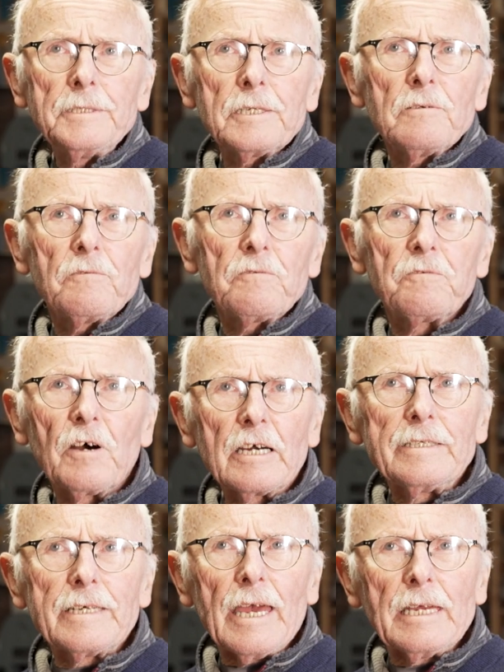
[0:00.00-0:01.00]
didn't
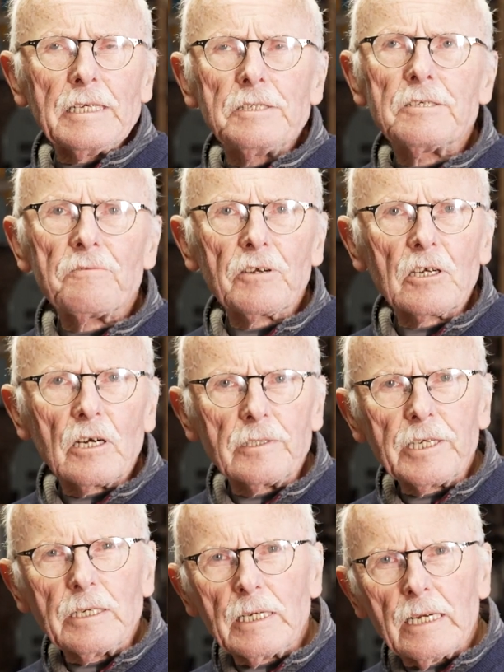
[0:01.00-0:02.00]
find any
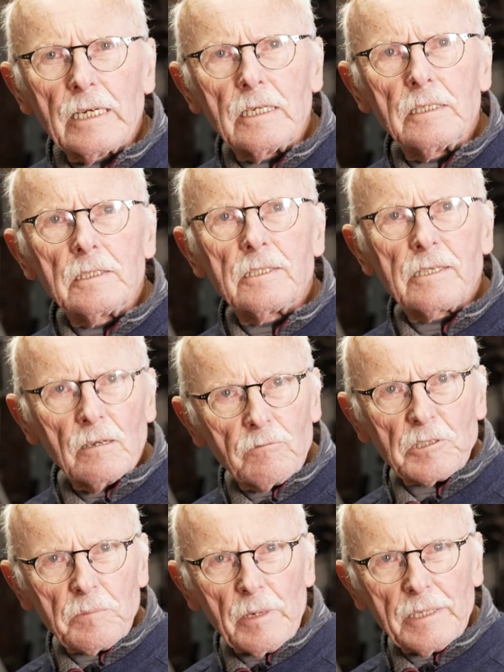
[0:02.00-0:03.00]
difficulty in
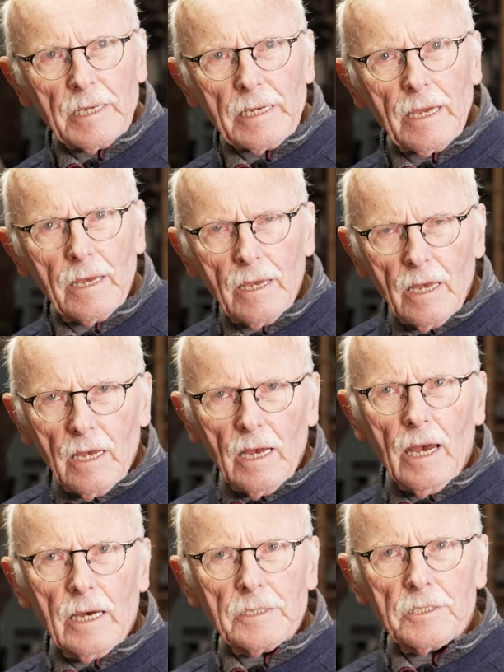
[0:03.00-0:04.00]
silversmithing,
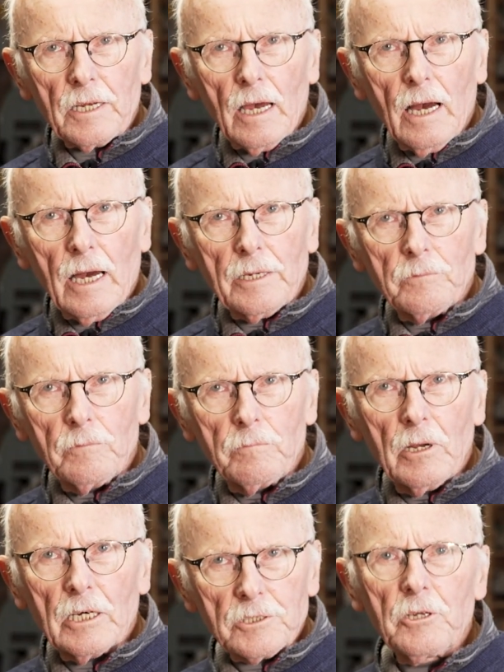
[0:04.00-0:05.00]
and I
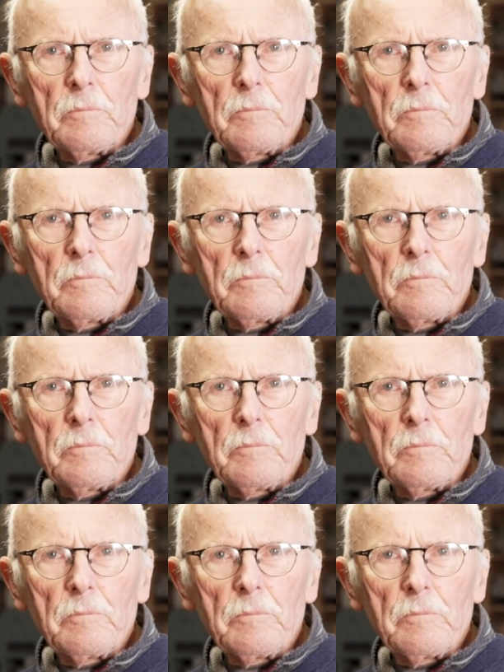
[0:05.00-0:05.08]
got